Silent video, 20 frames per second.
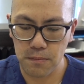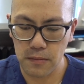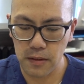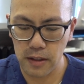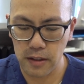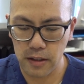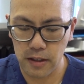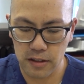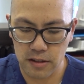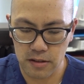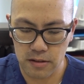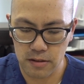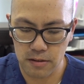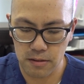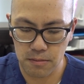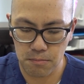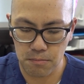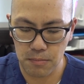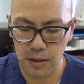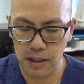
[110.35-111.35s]
It
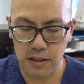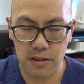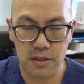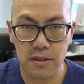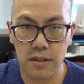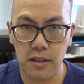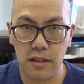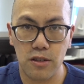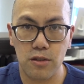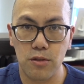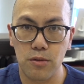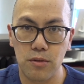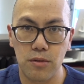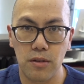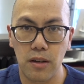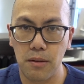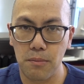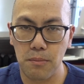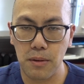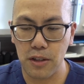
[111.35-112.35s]
gets mixed into
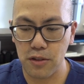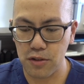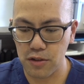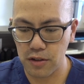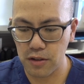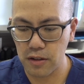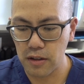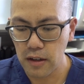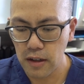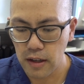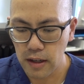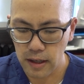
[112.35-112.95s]
a mixer.